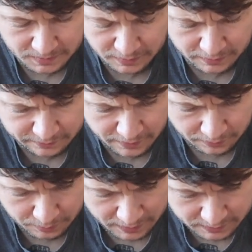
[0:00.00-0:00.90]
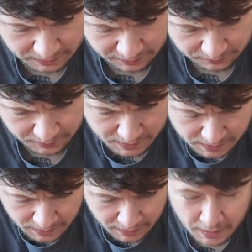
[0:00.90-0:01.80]
I don't know if the other brands get funny,
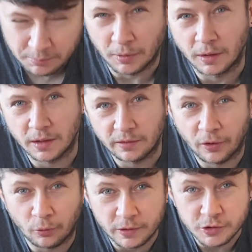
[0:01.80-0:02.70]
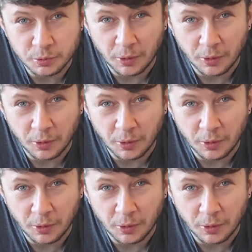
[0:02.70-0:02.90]
but the orange